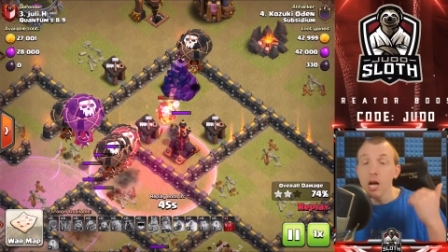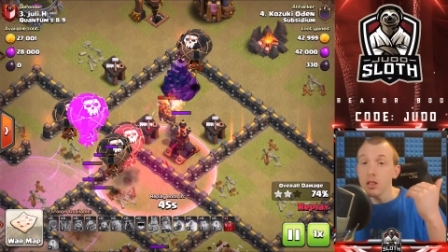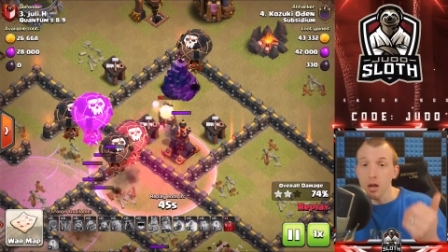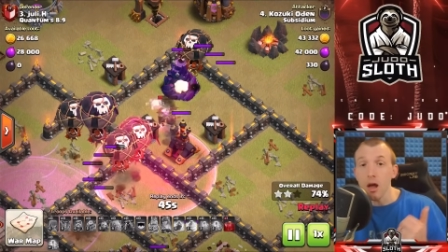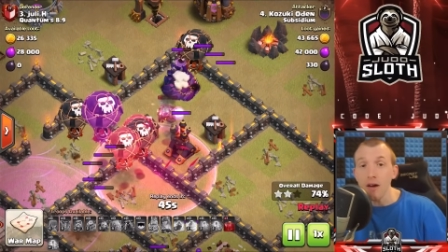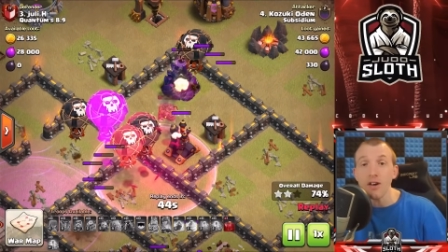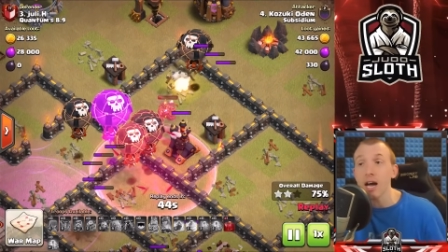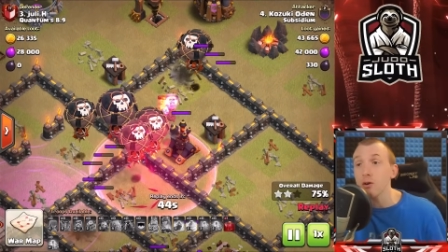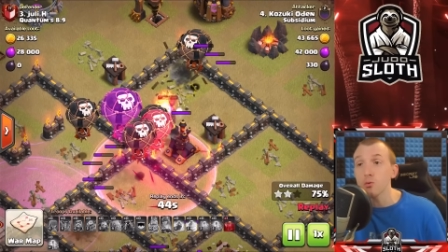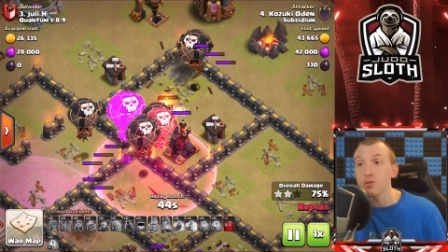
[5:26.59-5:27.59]
The lava
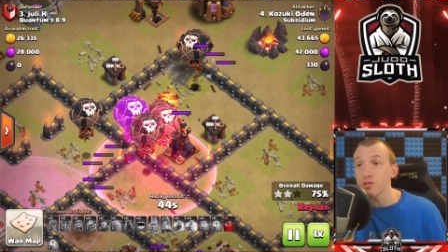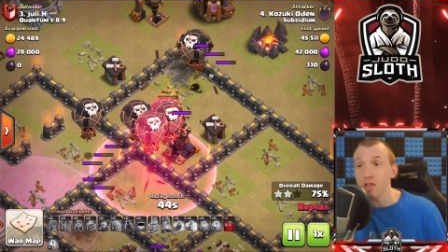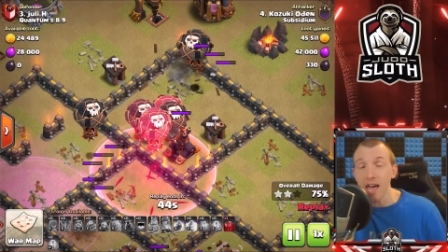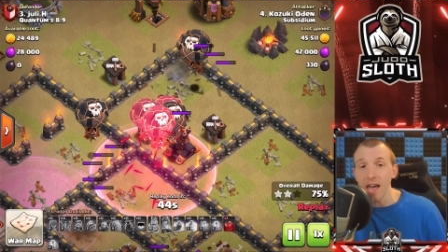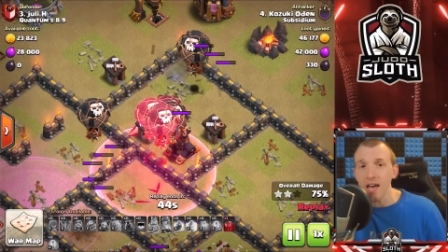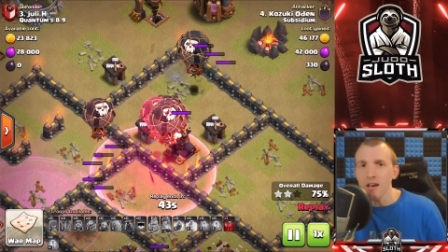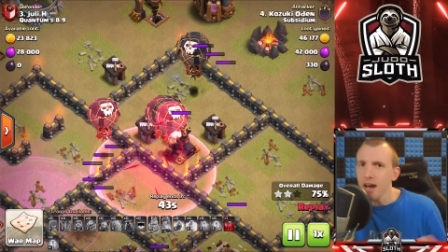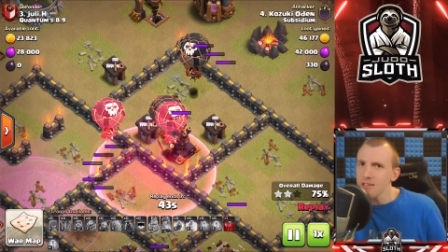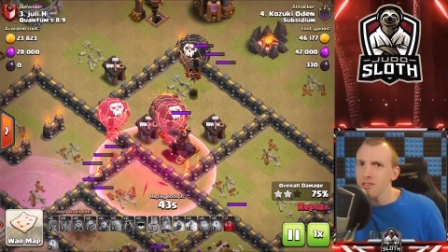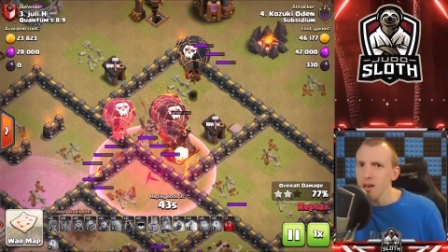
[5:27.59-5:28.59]
hound was there.
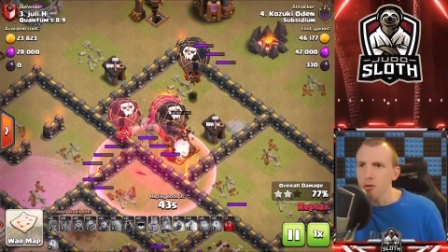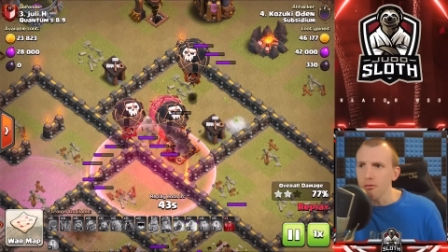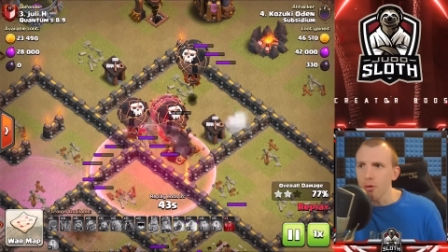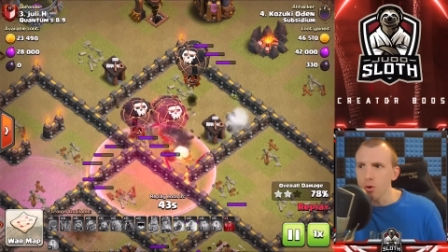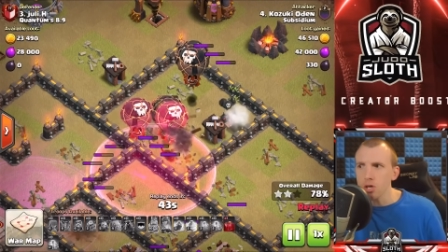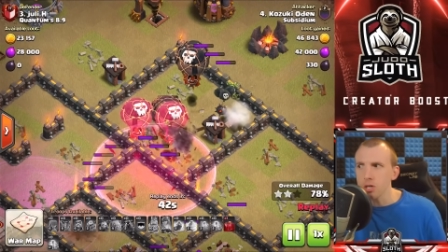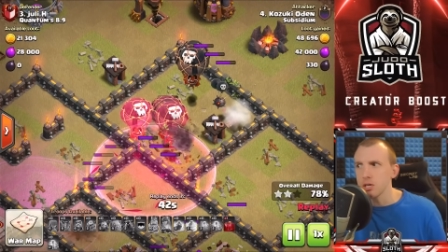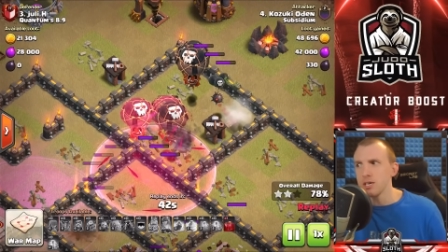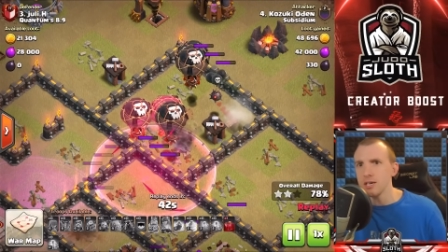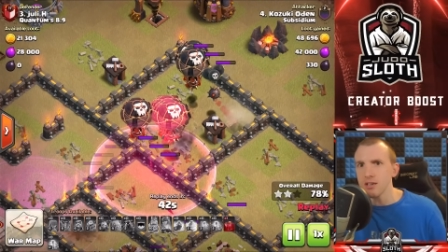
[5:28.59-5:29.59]
I say
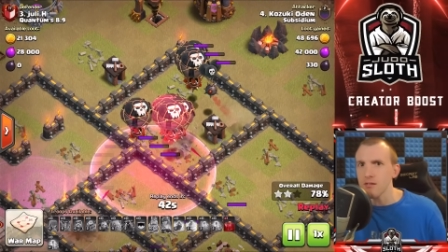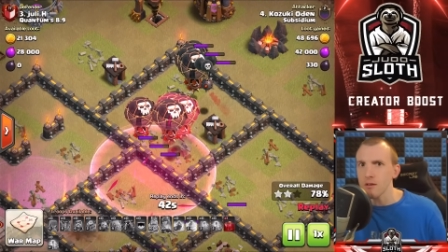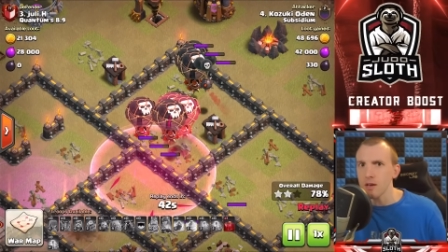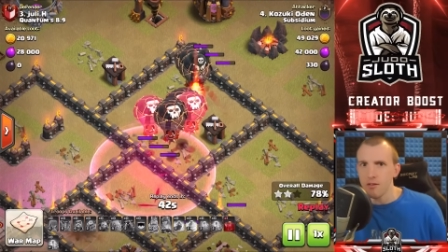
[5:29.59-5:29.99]
unfortunately, it's